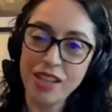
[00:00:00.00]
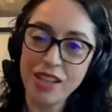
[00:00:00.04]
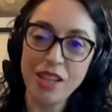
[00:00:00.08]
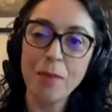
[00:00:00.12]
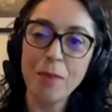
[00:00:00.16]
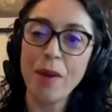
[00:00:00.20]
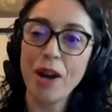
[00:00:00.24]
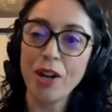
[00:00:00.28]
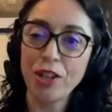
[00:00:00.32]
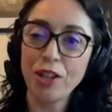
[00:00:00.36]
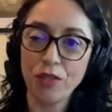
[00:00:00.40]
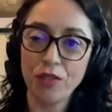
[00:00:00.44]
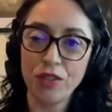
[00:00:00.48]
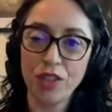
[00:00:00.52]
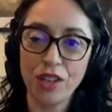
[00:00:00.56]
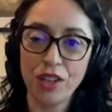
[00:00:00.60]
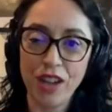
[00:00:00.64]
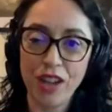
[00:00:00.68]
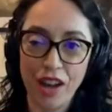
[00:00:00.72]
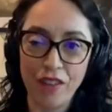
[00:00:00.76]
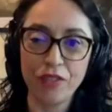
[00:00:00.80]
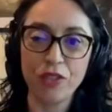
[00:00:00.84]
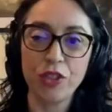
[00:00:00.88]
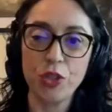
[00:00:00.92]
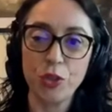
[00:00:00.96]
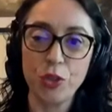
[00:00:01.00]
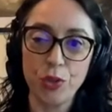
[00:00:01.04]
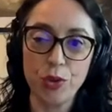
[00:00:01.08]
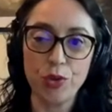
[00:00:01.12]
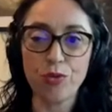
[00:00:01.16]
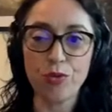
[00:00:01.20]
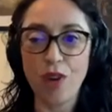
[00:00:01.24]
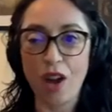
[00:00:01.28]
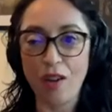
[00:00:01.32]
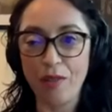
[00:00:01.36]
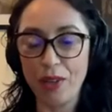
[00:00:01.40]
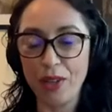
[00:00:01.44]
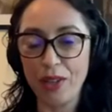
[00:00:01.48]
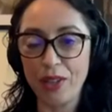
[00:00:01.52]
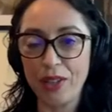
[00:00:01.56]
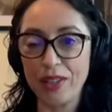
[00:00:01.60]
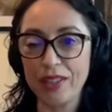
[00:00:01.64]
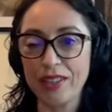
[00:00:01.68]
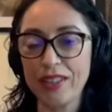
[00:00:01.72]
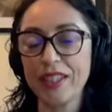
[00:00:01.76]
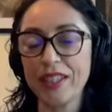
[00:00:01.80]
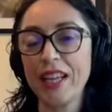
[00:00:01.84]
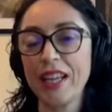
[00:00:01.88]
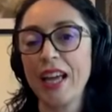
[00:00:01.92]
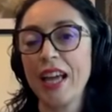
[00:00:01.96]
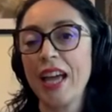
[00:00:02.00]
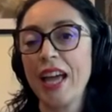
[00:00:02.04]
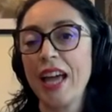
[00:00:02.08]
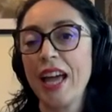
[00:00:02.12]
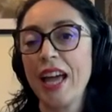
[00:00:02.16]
as a part of the Grand Tour travelers,